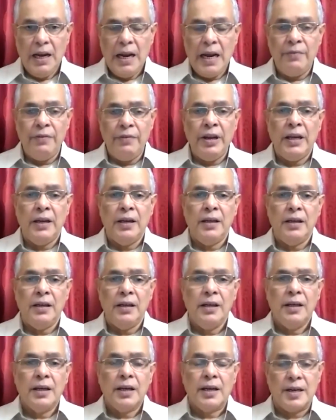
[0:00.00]

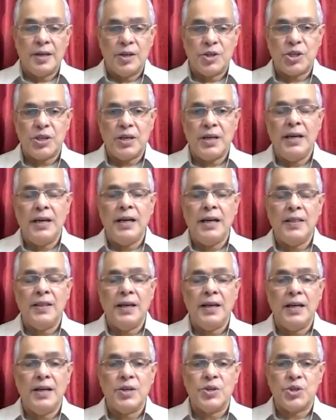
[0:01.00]
having considered
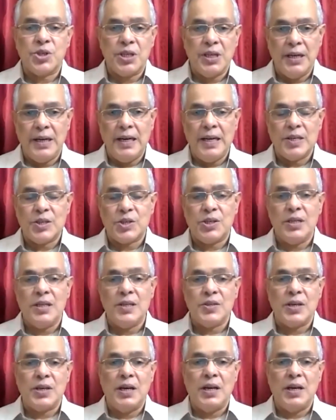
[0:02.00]
the seriousness